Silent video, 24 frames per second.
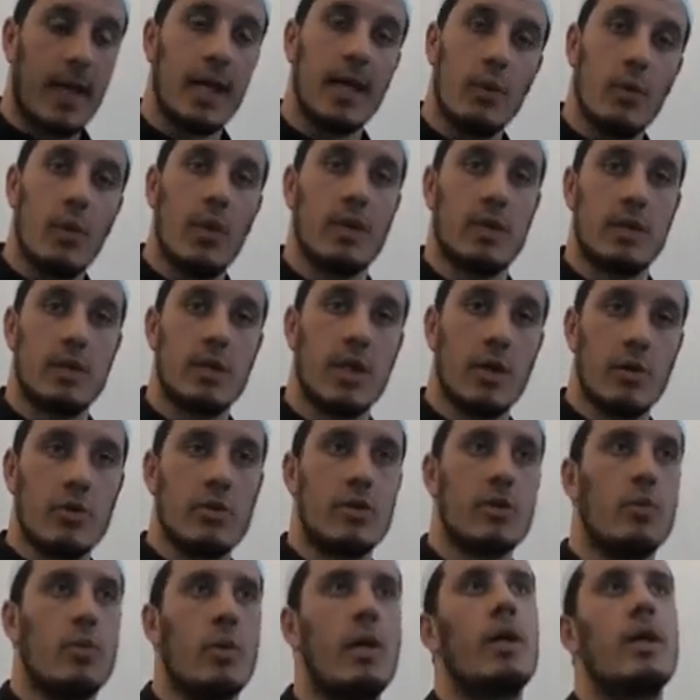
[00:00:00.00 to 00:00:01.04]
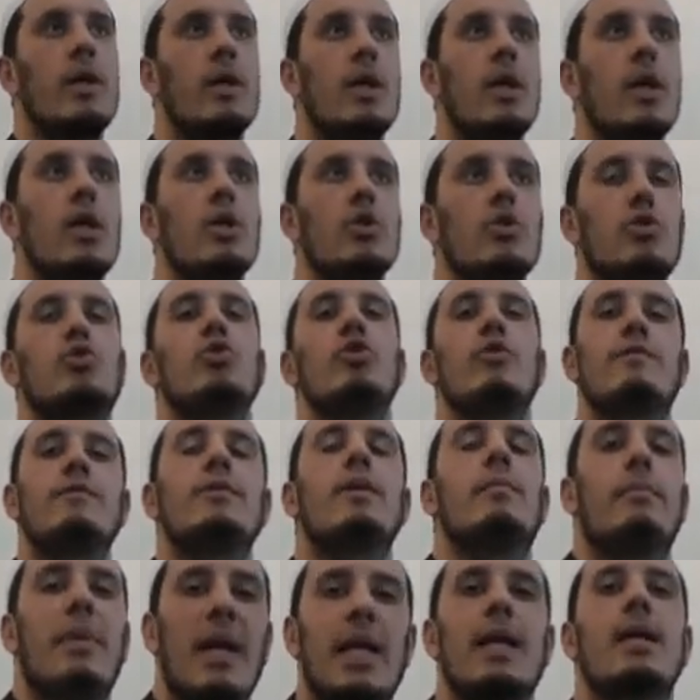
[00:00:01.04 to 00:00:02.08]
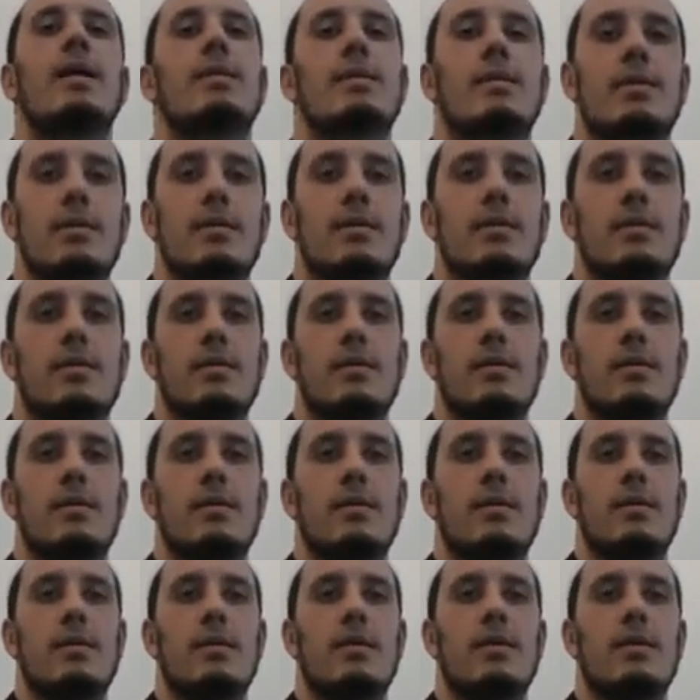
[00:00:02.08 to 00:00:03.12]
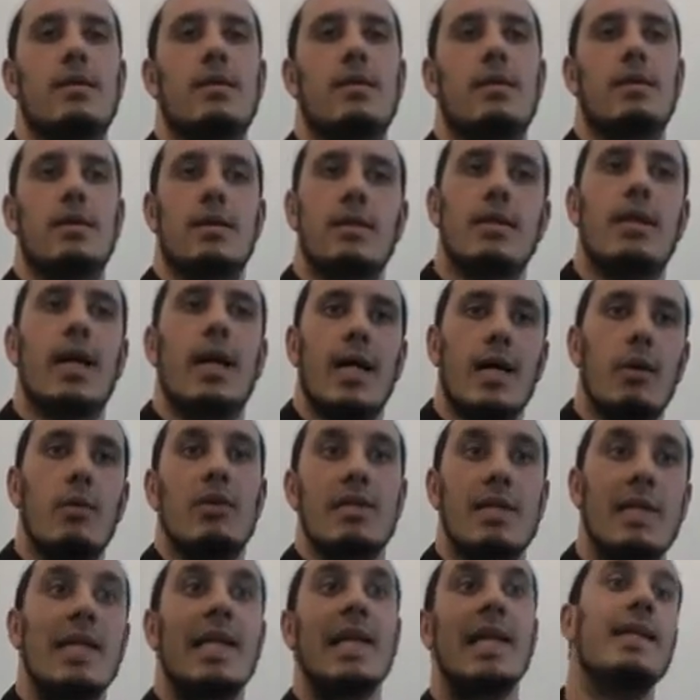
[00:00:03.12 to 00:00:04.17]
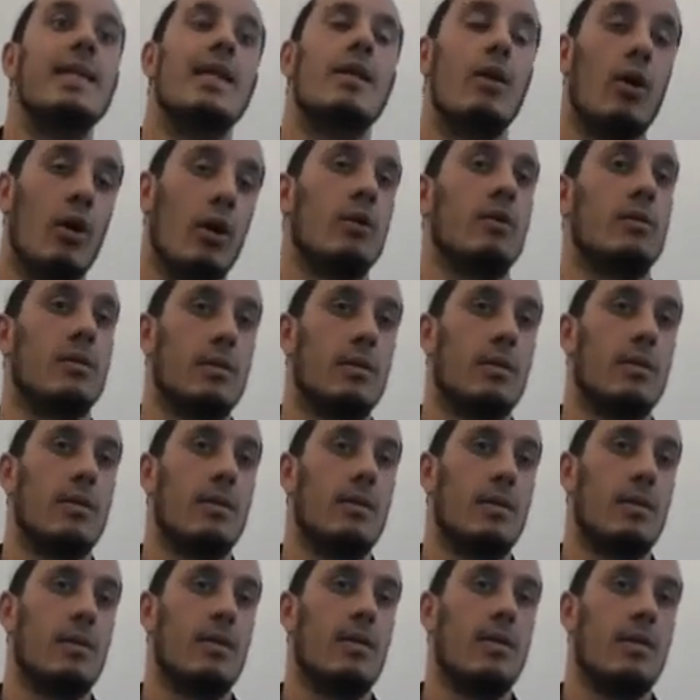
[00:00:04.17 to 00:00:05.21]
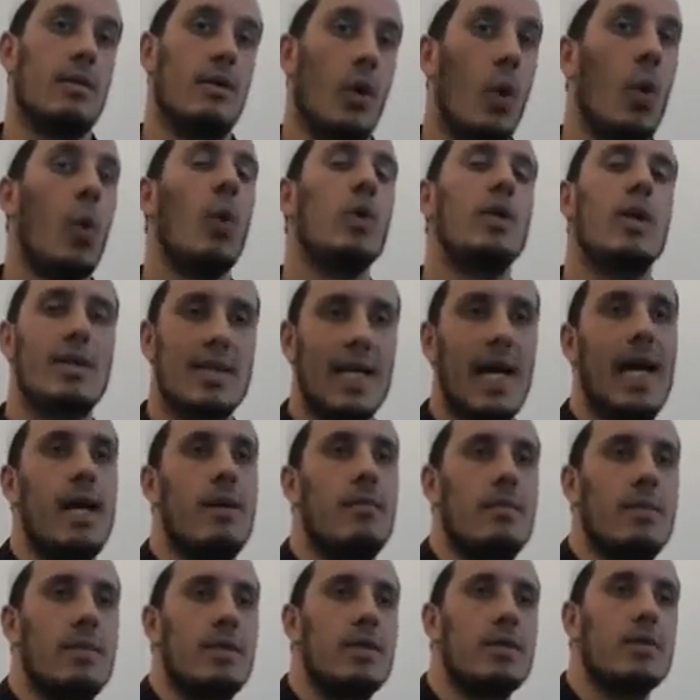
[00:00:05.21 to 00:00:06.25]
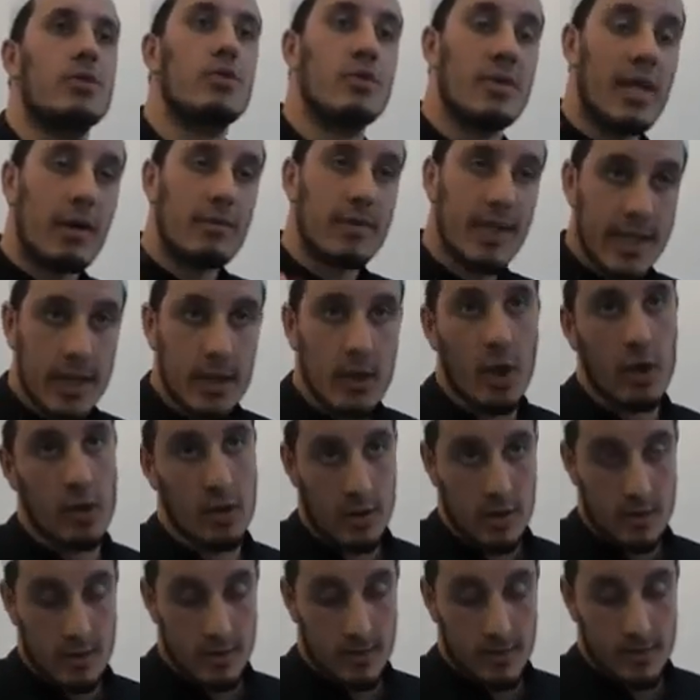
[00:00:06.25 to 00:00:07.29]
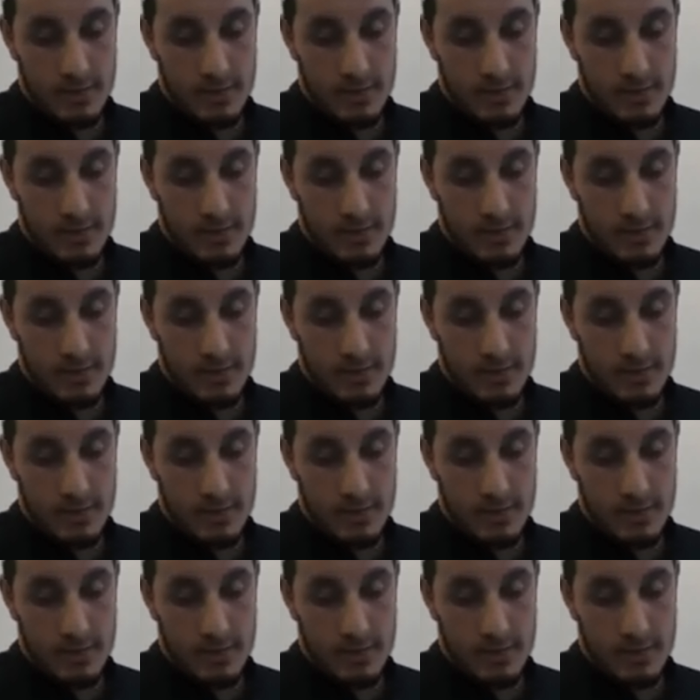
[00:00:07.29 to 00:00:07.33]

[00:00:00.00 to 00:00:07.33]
It was those were two of the pillars that he was leaning on all the time. So now they're gone.